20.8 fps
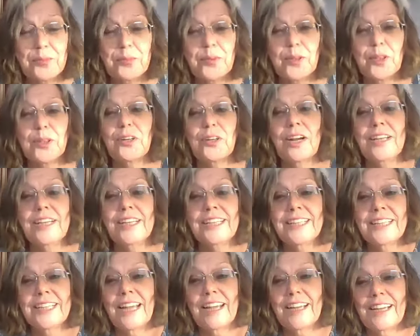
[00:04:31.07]
We're
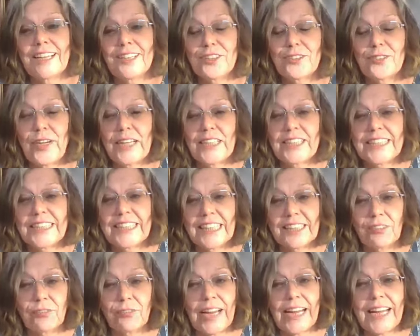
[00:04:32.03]
trying to
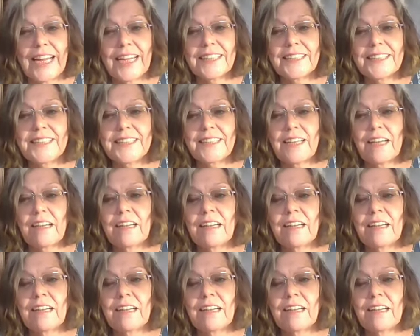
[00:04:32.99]
get grants